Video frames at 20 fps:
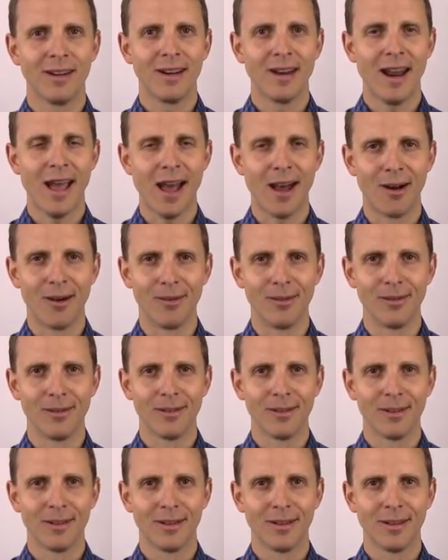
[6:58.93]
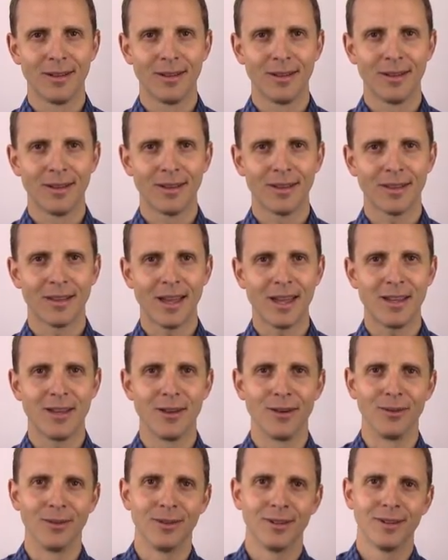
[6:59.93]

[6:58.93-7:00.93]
now. Thank you.